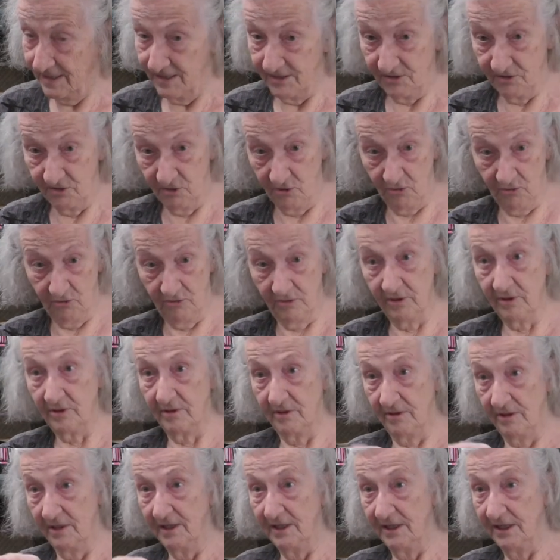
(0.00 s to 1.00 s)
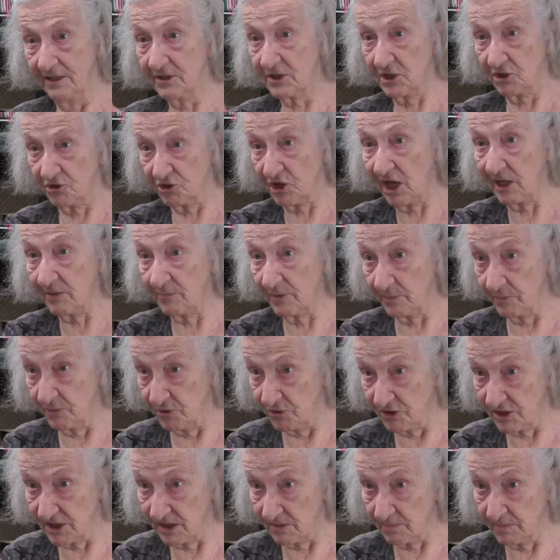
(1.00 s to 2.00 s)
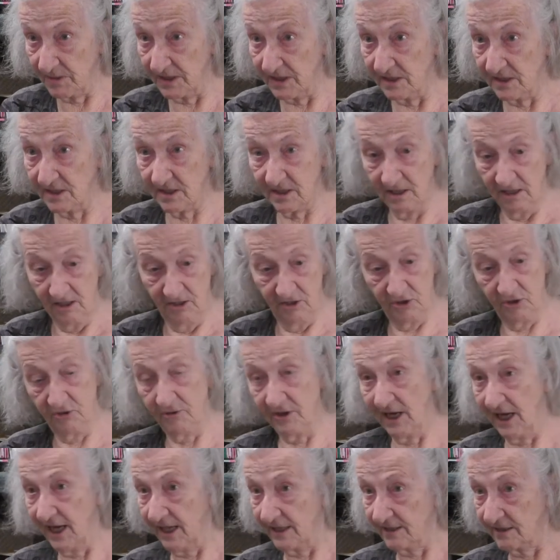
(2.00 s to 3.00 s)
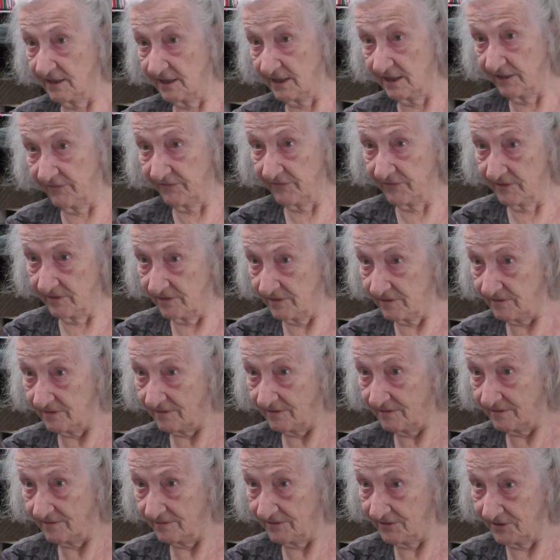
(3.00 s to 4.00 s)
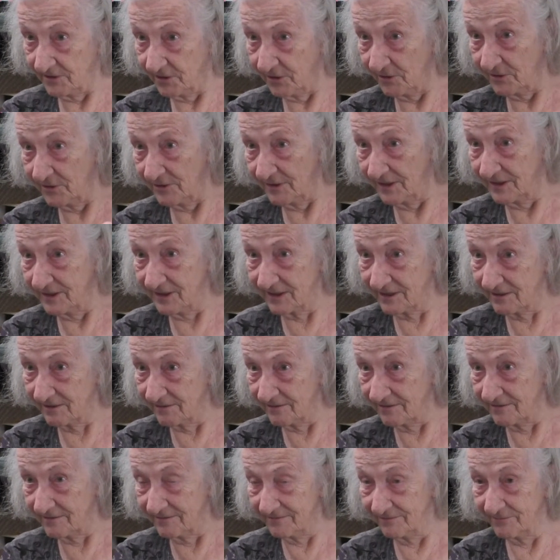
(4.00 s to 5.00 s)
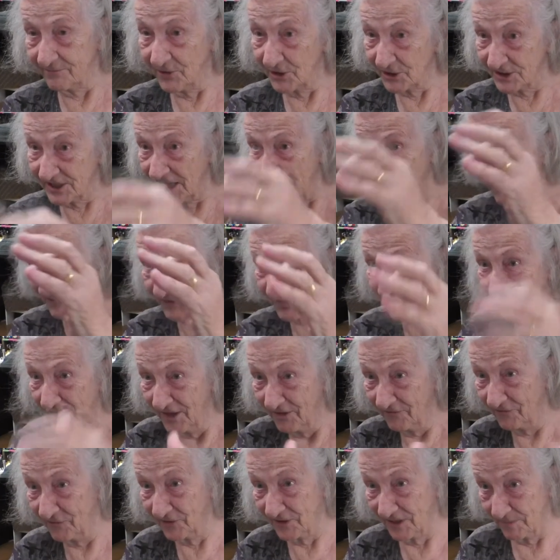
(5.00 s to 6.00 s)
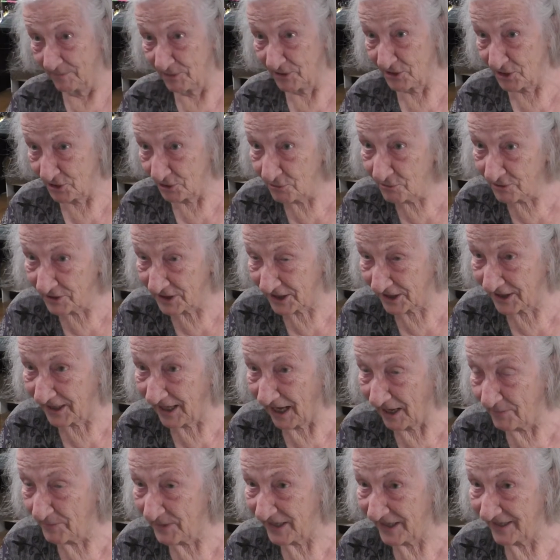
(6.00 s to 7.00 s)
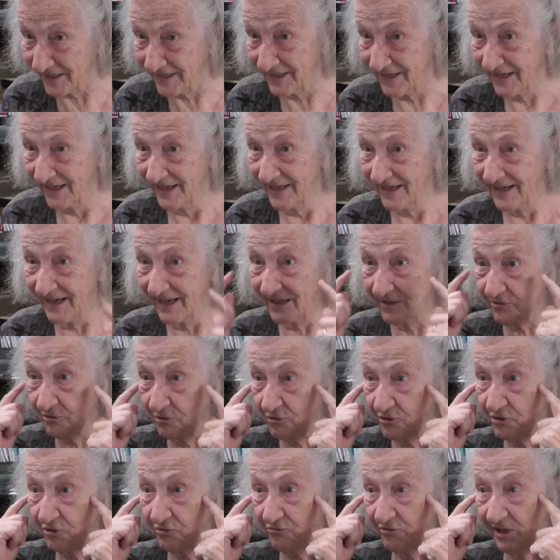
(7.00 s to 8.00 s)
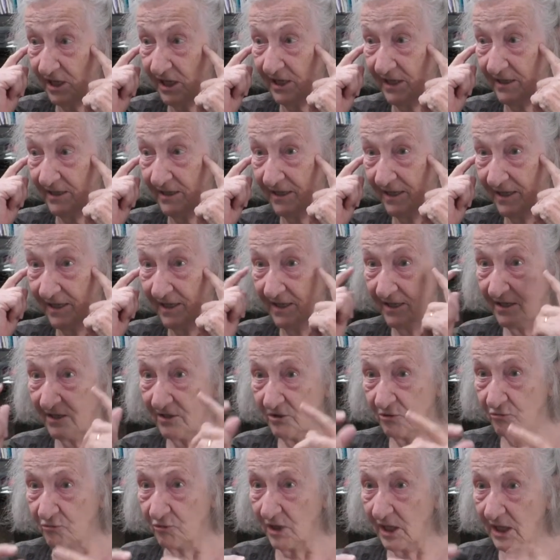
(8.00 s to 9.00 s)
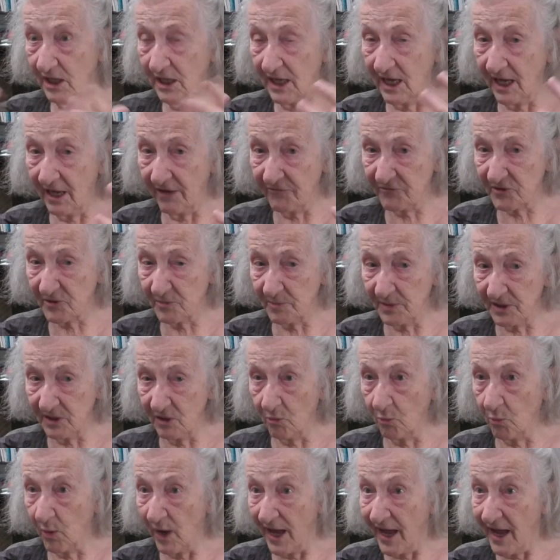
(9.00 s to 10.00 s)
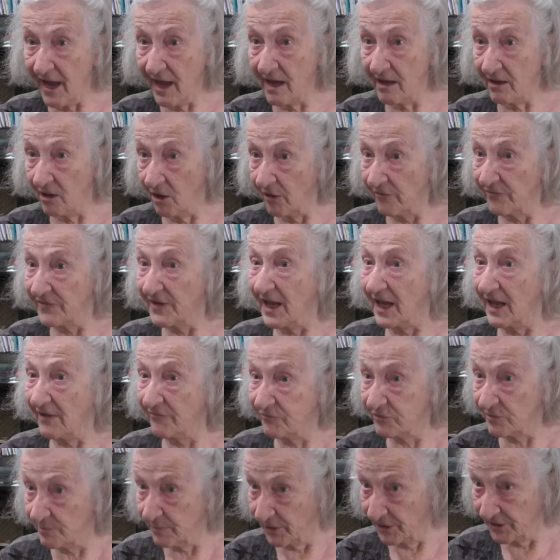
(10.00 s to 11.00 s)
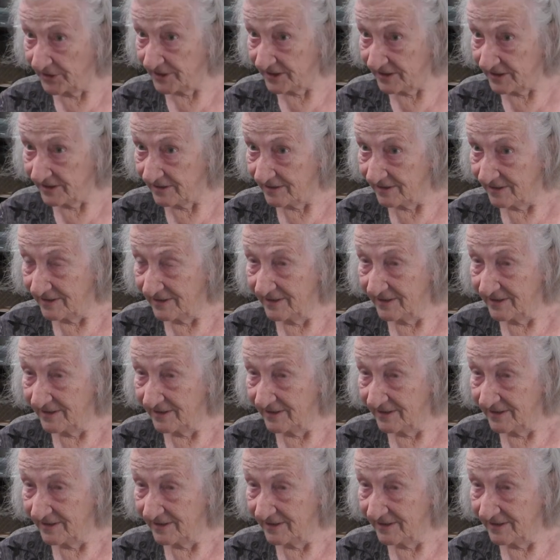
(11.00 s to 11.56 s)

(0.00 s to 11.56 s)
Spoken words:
You know, it's a chamber music piece, so I hadn't given a little whatever for the bassoon to come in. I thought, you really have to be aware of everybody